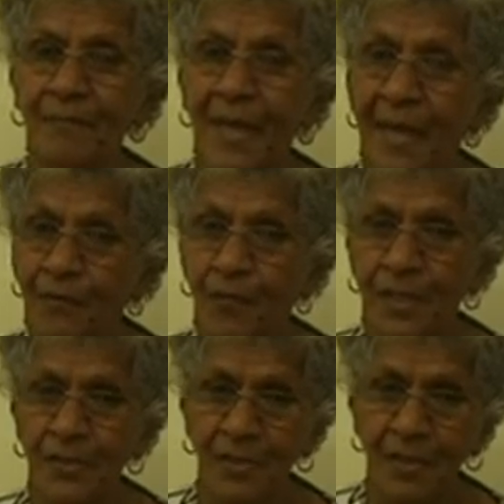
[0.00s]

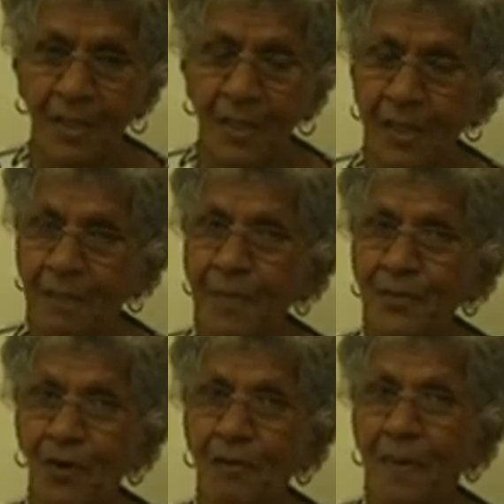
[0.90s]
outreach in
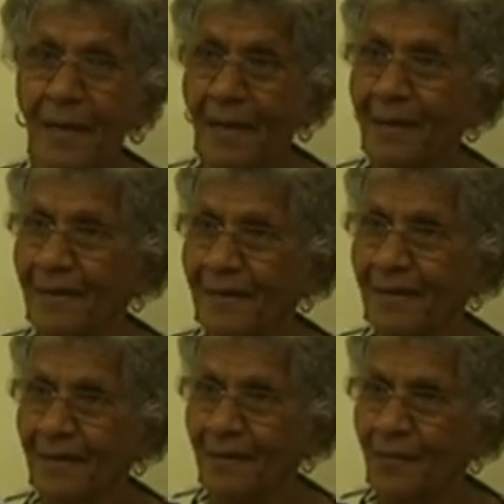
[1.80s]
Musgrave Park
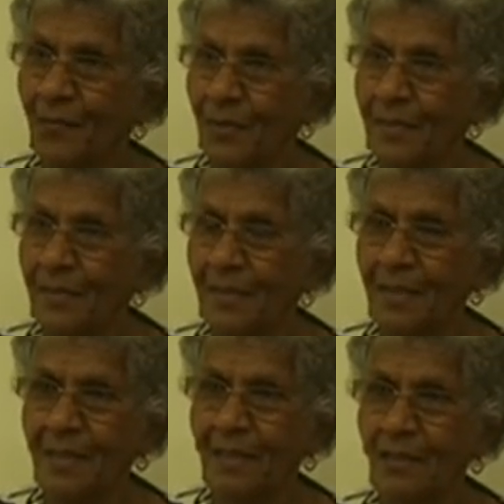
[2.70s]
with
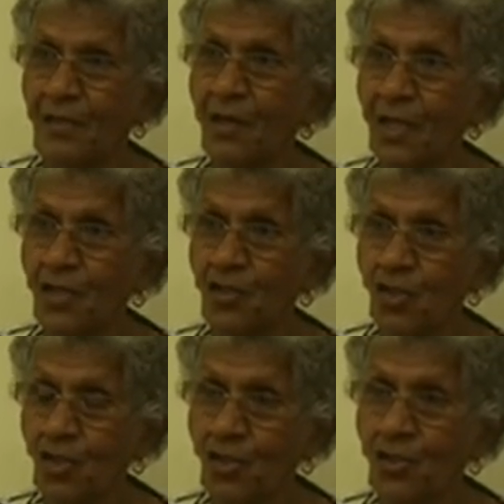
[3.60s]
the Uniting
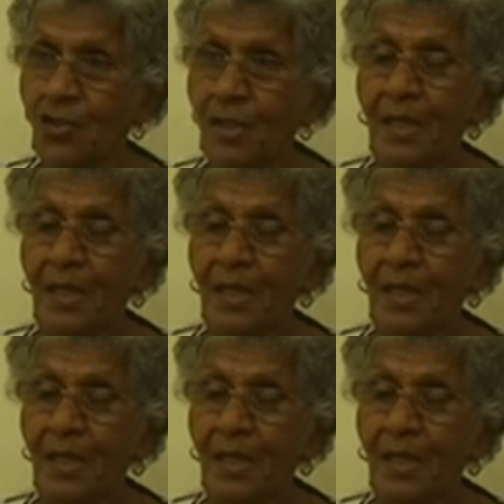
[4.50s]
Church,